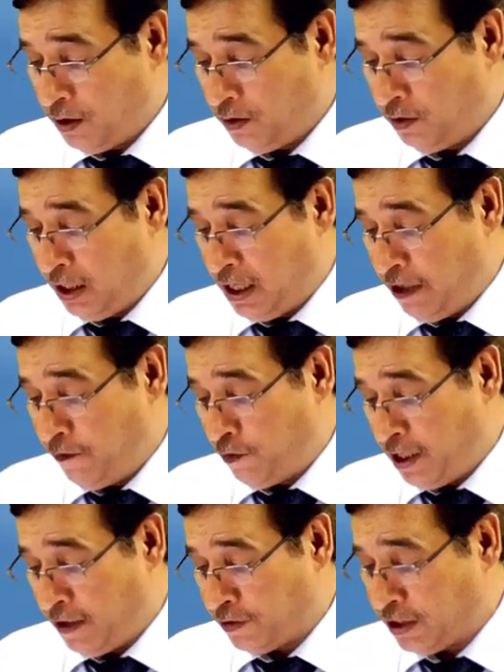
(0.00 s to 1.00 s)
Then I would
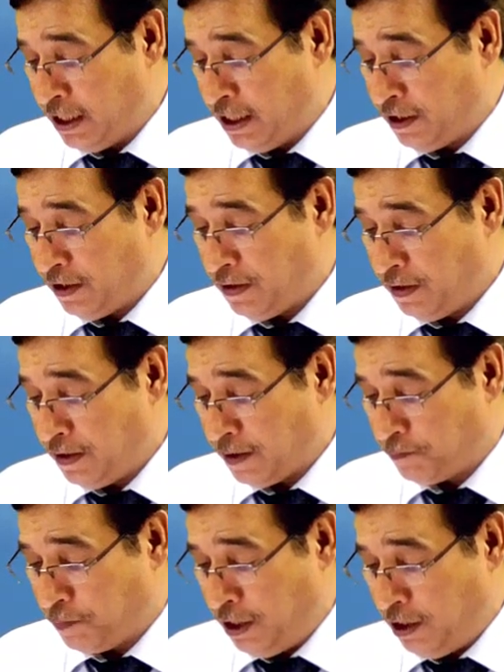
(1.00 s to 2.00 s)
have said
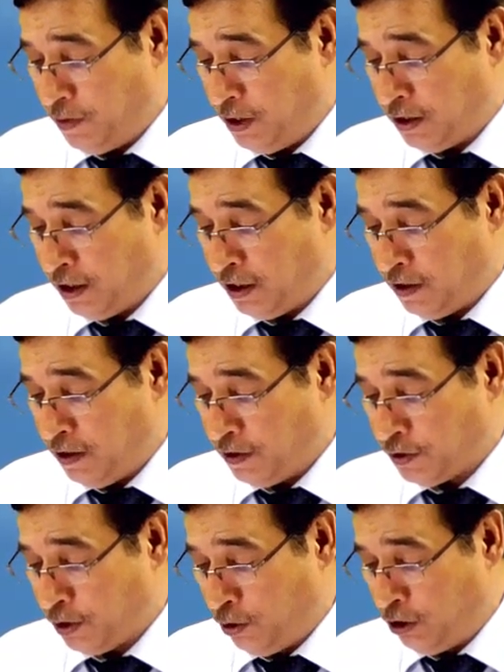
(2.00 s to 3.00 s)
that P Limited
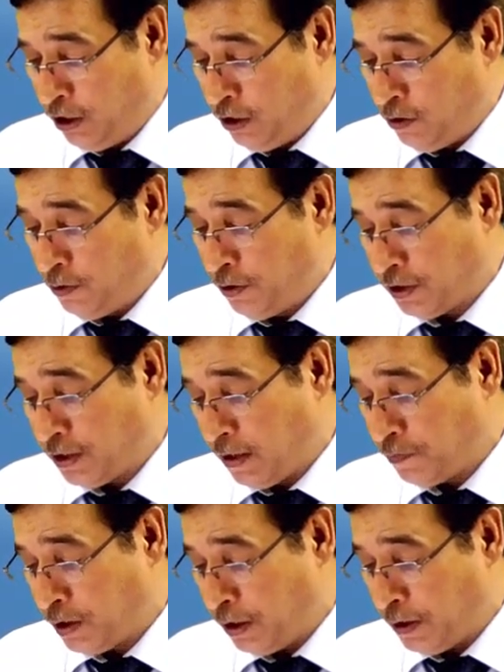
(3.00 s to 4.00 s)
is wholly owned
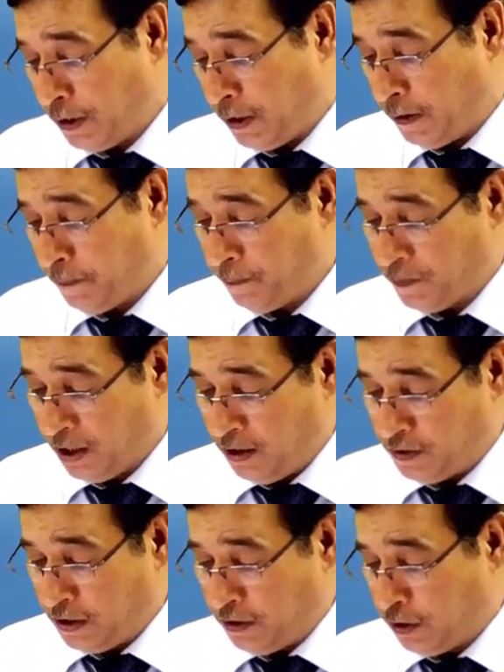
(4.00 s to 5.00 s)
subsidiary.
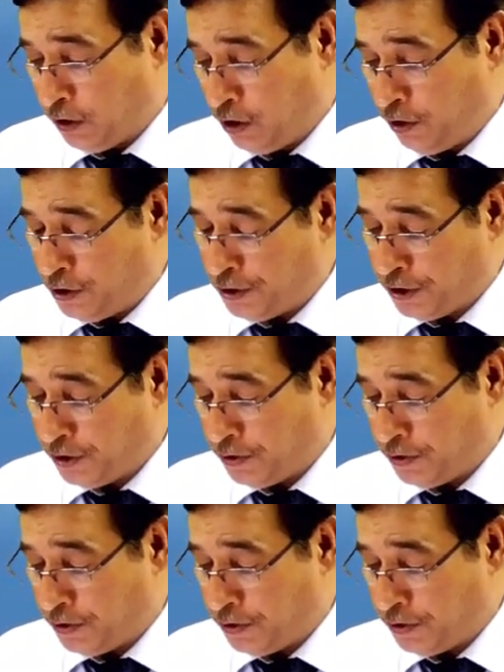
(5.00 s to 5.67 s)
Isn't it or not?